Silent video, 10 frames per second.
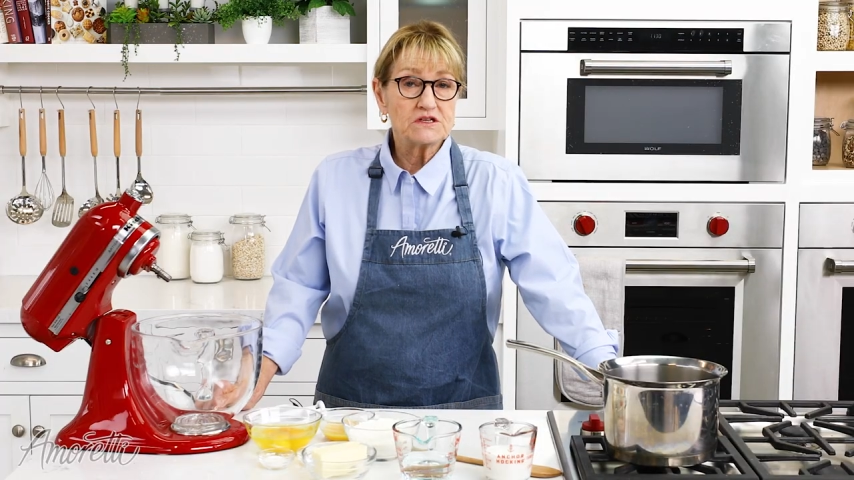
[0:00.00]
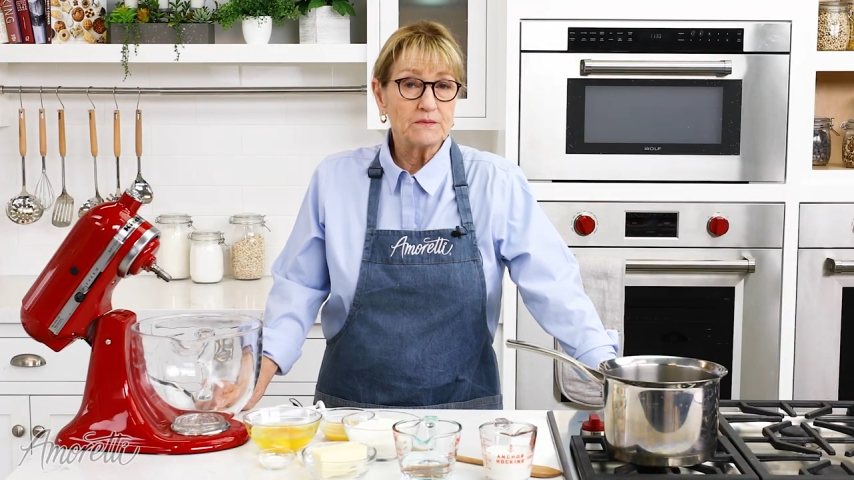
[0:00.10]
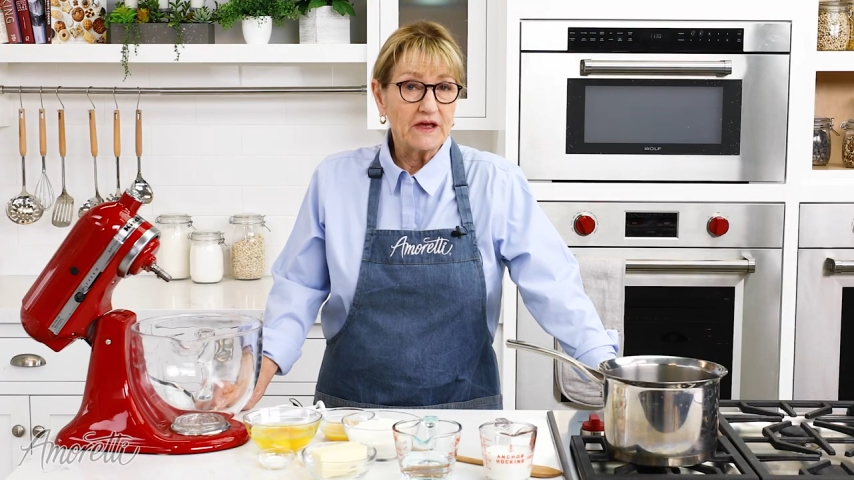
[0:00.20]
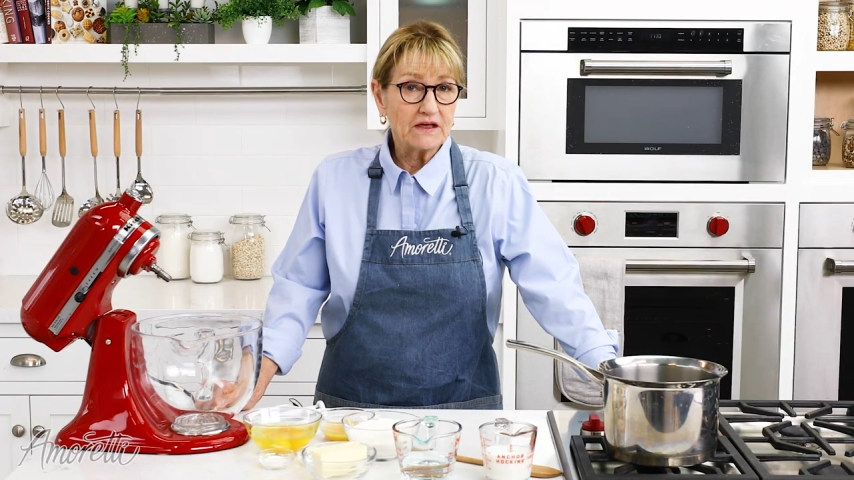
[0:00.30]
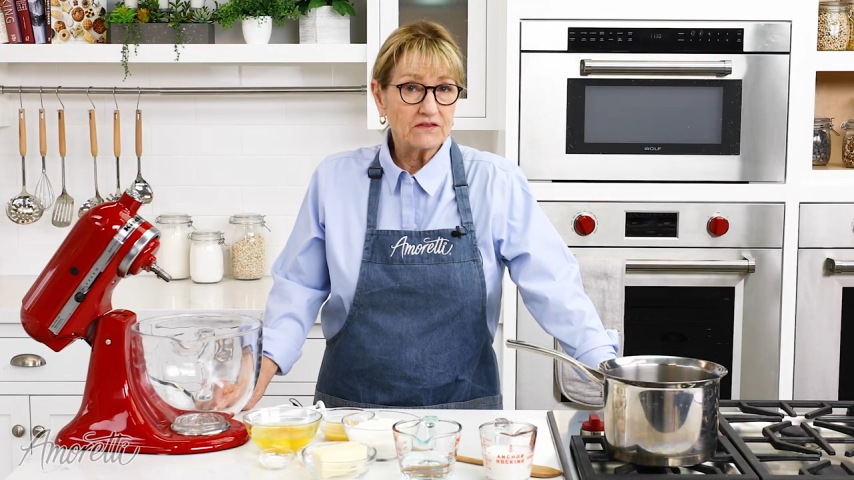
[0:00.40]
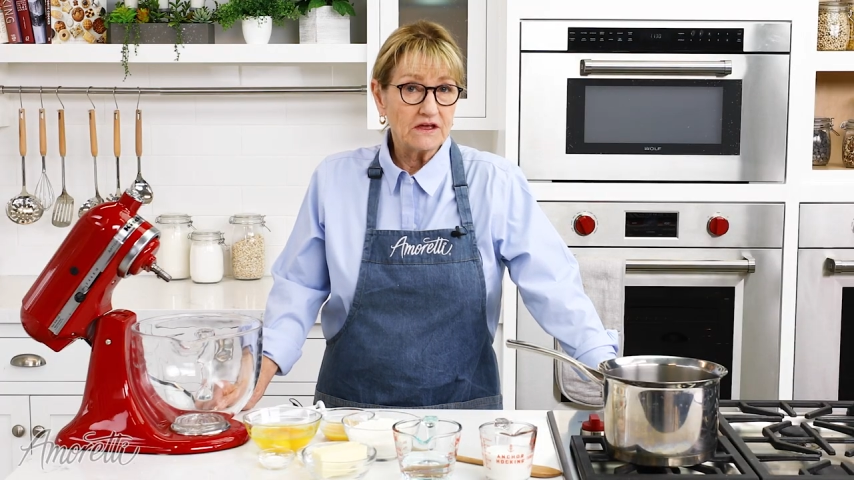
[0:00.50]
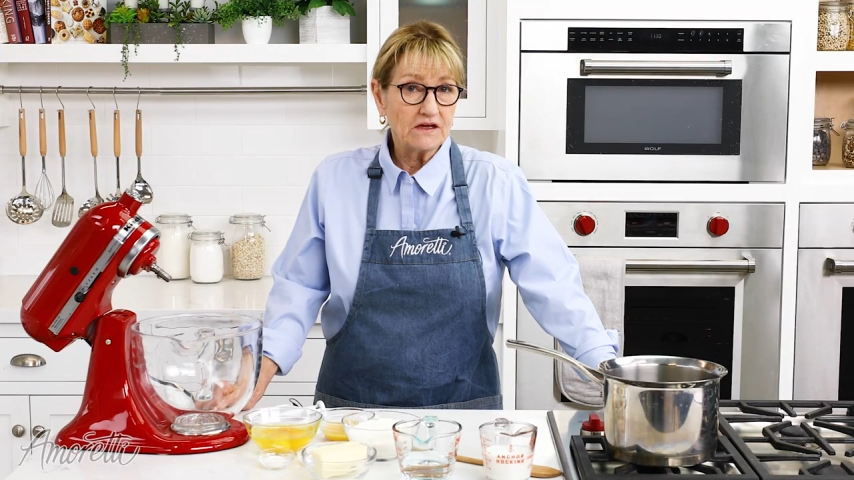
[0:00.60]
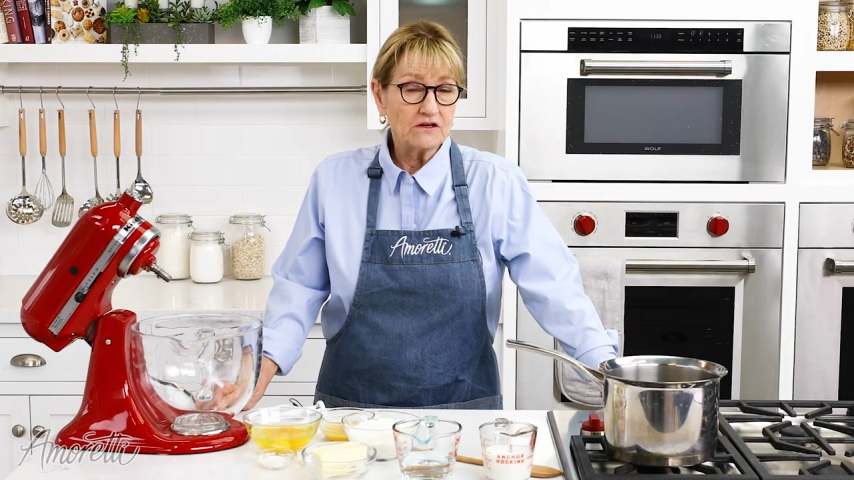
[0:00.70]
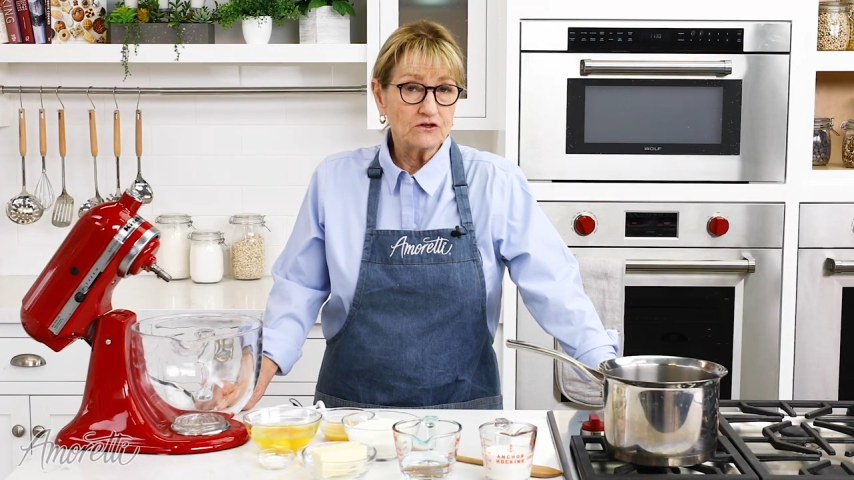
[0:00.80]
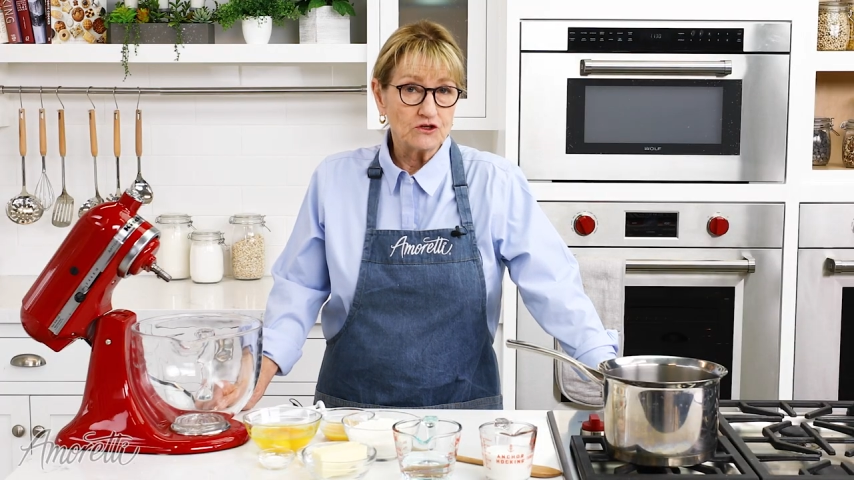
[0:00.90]
to make
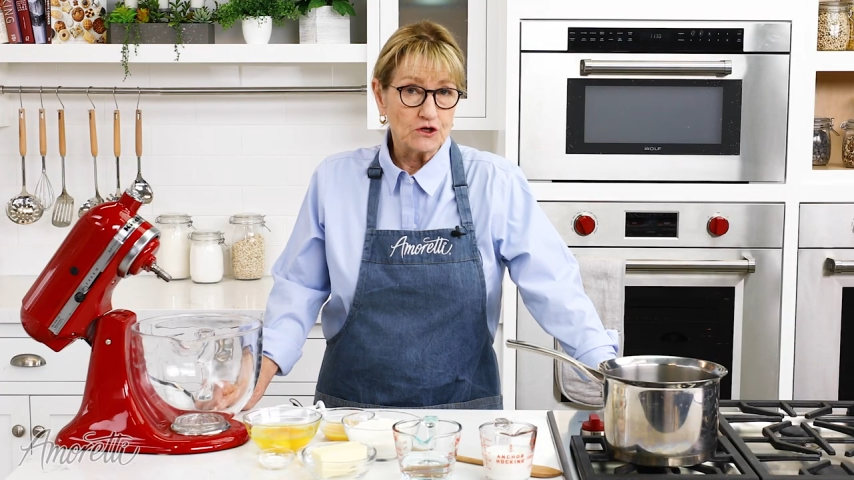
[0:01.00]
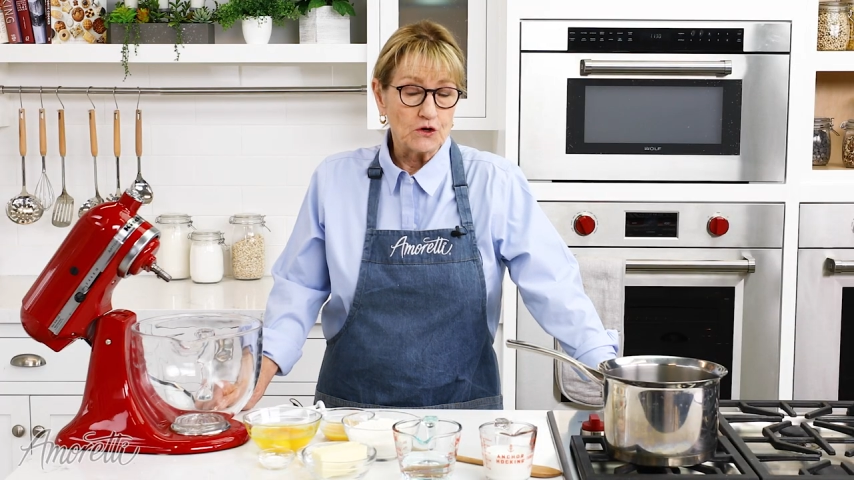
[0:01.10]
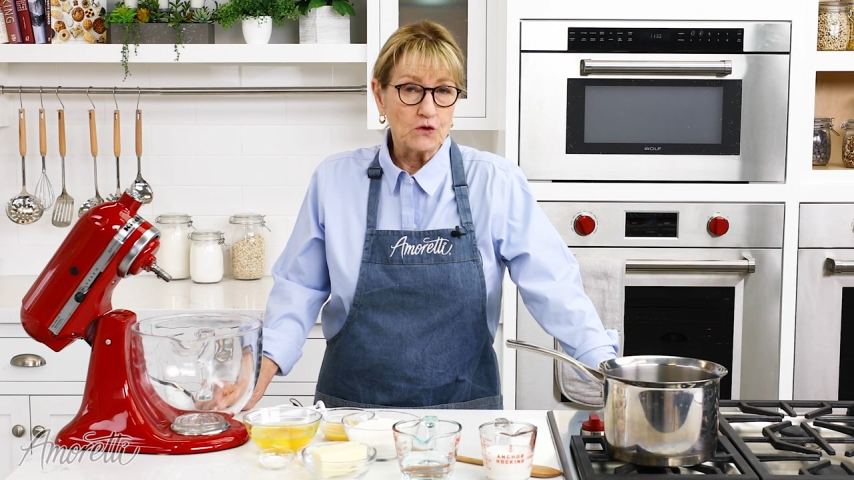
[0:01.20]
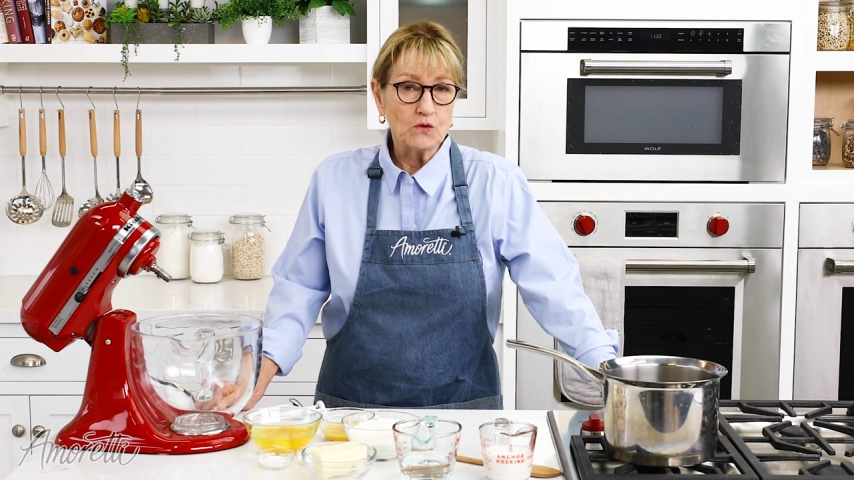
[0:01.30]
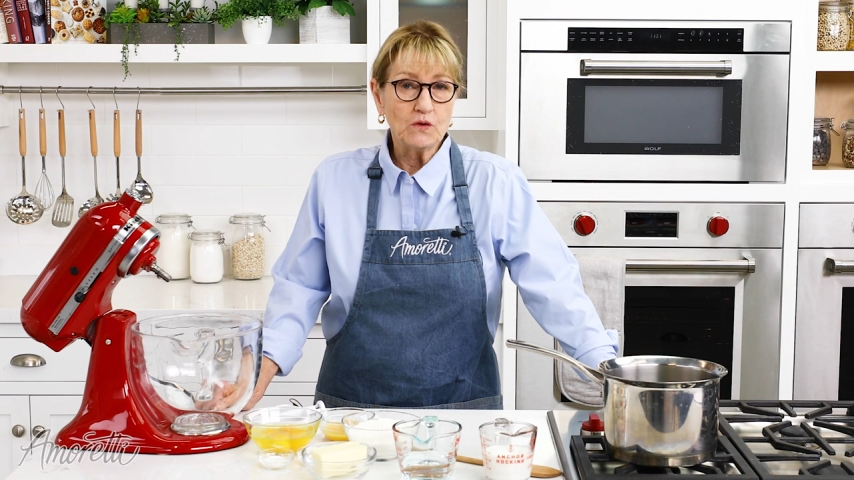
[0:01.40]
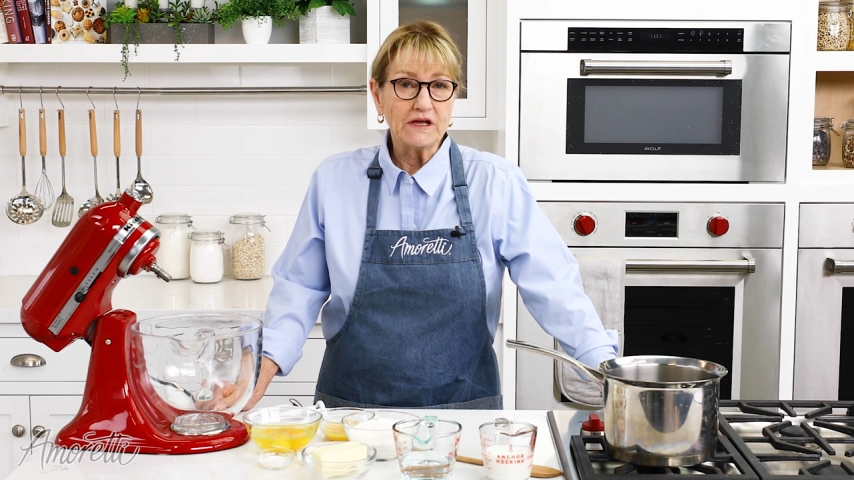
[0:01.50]
the dough.